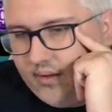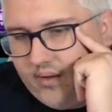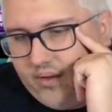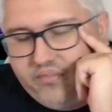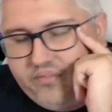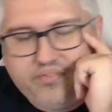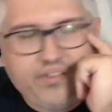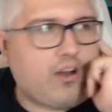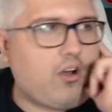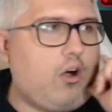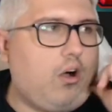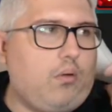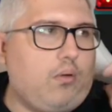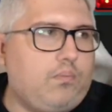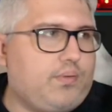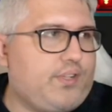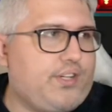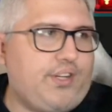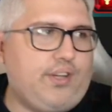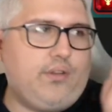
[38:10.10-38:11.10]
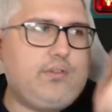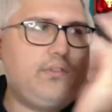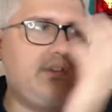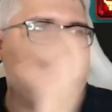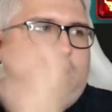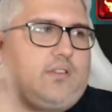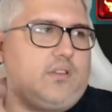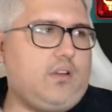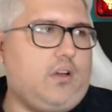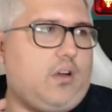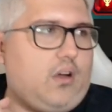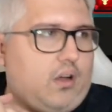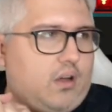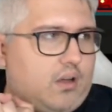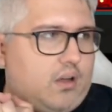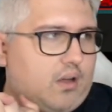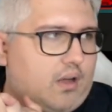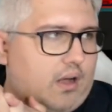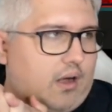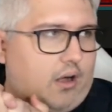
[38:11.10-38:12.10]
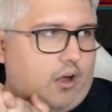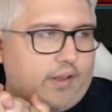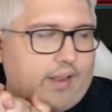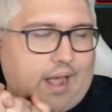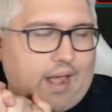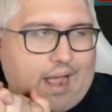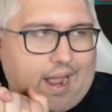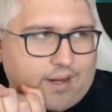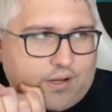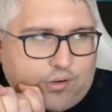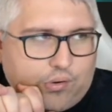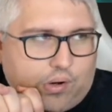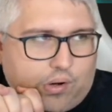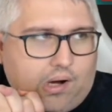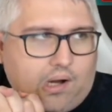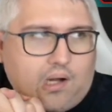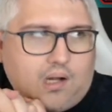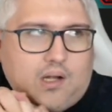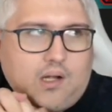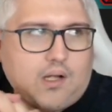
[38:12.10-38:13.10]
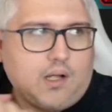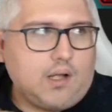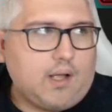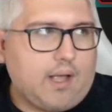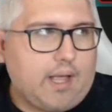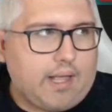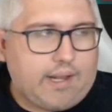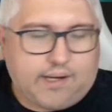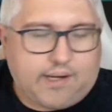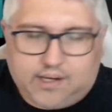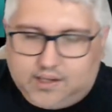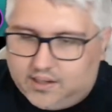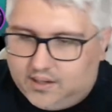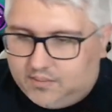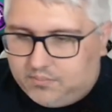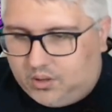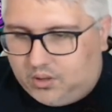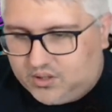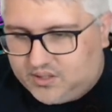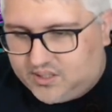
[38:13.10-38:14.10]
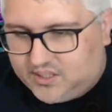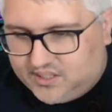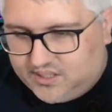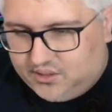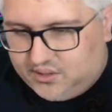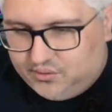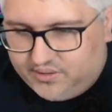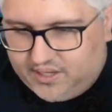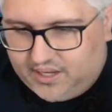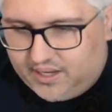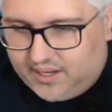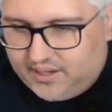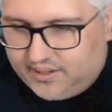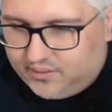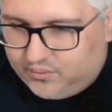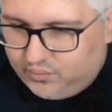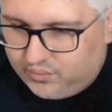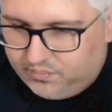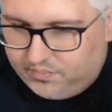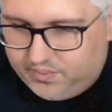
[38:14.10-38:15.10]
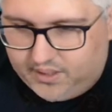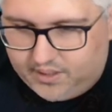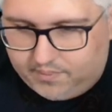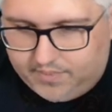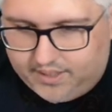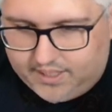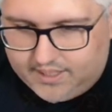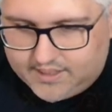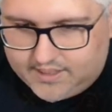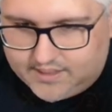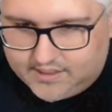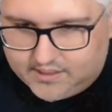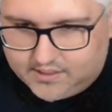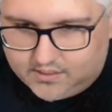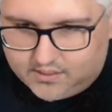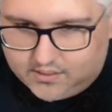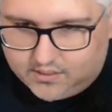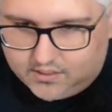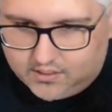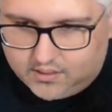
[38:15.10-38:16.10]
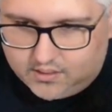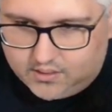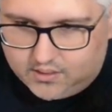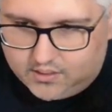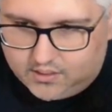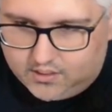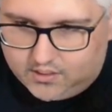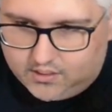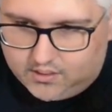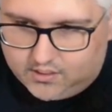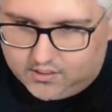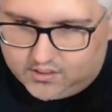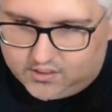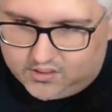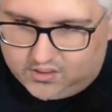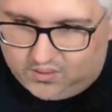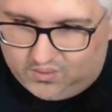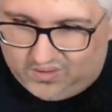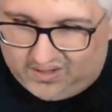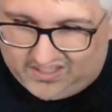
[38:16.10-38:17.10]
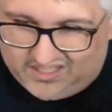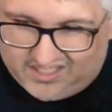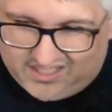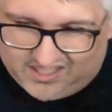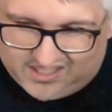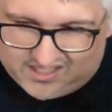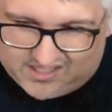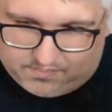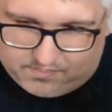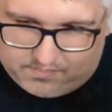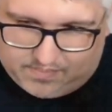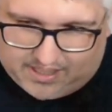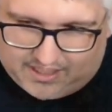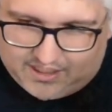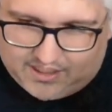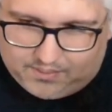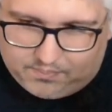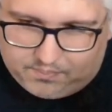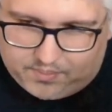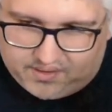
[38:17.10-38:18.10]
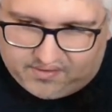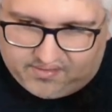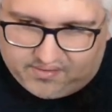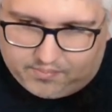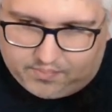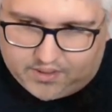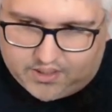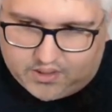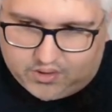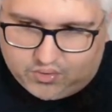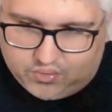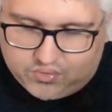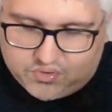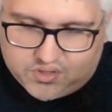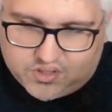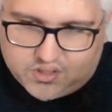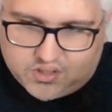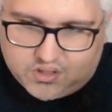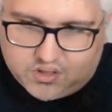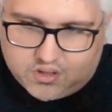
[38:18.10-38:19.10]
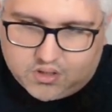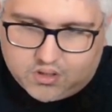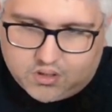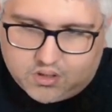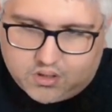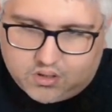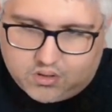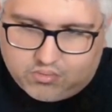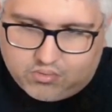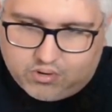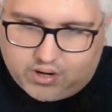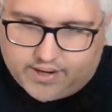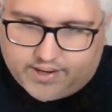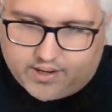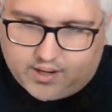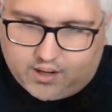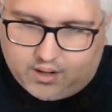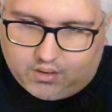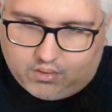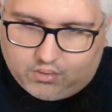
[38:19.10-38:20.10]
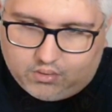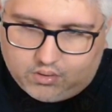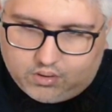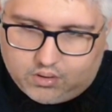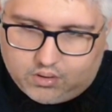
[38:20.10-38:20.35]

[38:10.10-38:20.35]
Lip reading: if the comp shields on Hydra and clan boss is still there, it would be amazing. So I think it's a mainly PvP use right now.